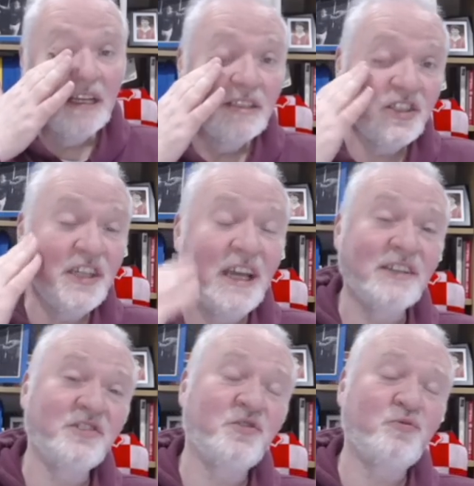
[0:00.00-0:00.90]
She
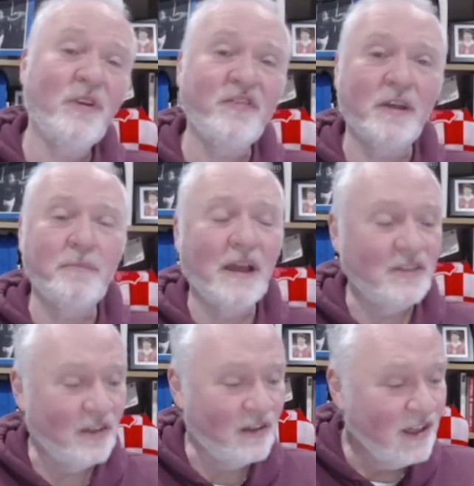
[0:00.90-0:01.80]
had a terrific
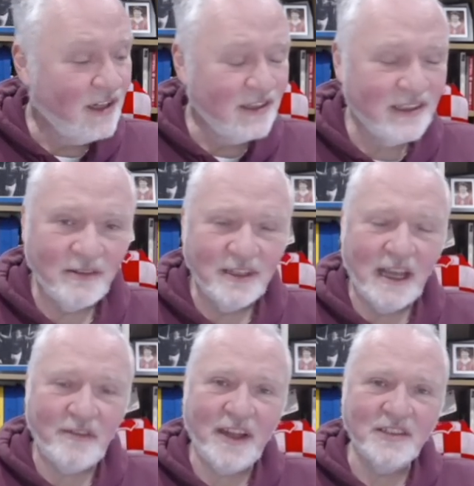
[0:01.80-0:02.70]
battle down the
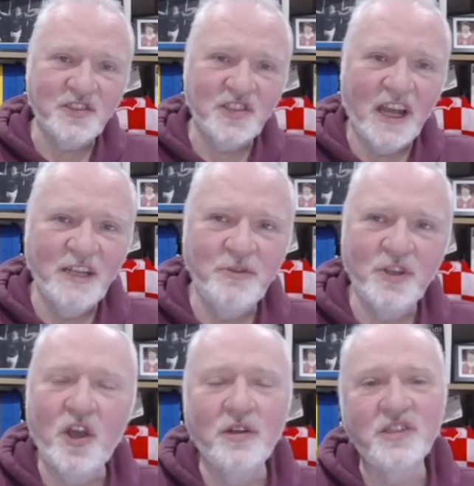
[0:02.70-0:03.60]
left-hand side with
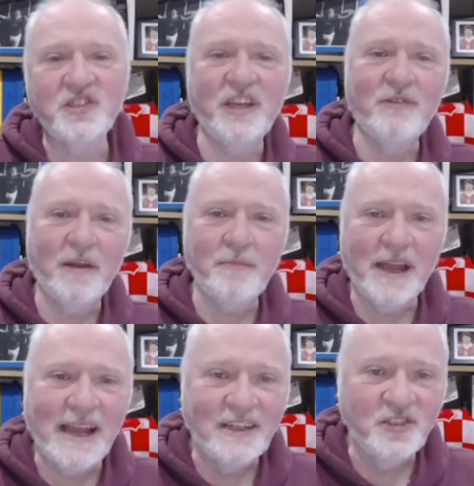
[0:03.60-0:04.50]
the Connah's Quay
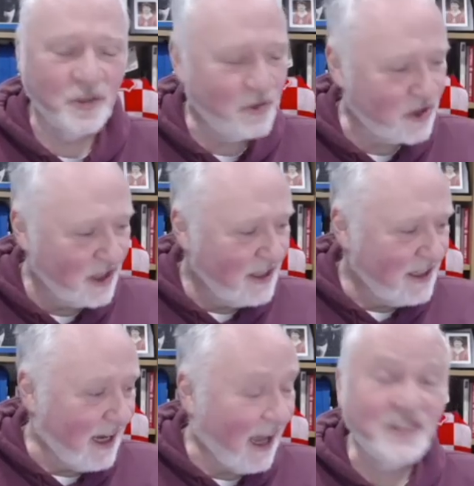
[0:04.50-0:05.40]
right-back Andrews,
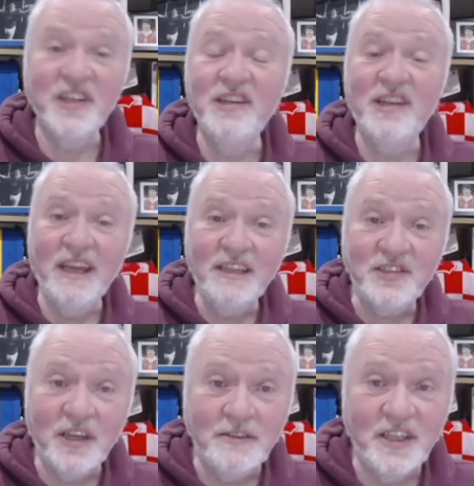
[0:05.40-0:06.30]
as
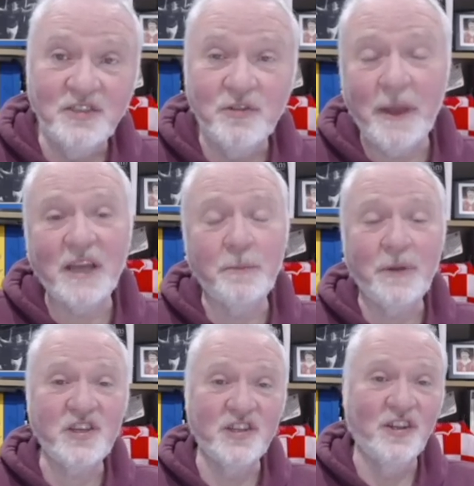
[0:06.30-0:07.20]
indeed did Rebecca
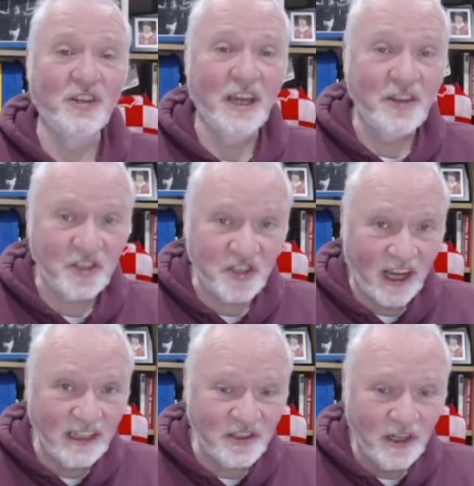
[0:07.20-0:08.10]
Pritchard on the other
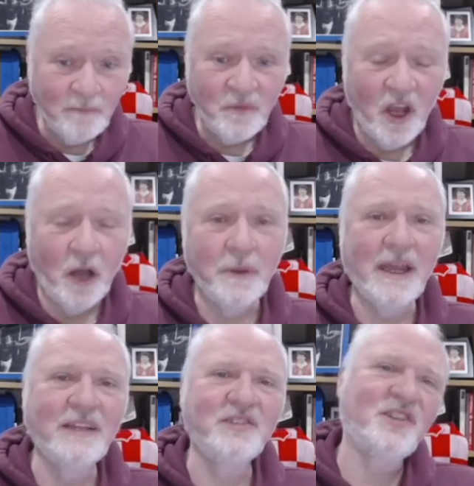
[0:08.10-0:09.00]
side up
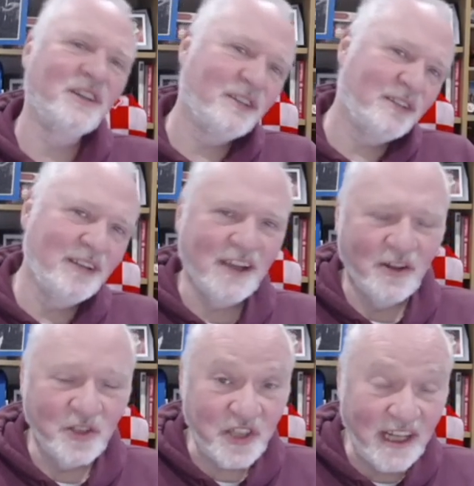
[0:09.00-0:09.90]
against the
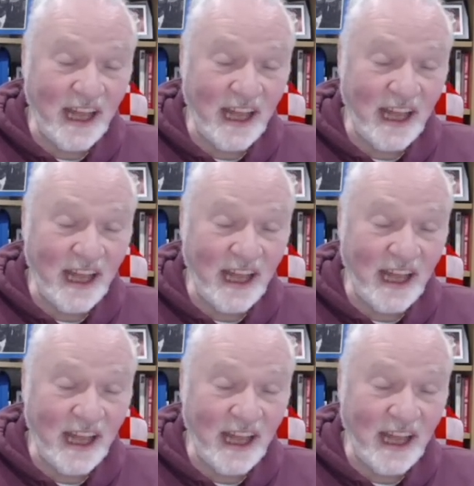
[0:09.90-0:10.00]
Connah's Quay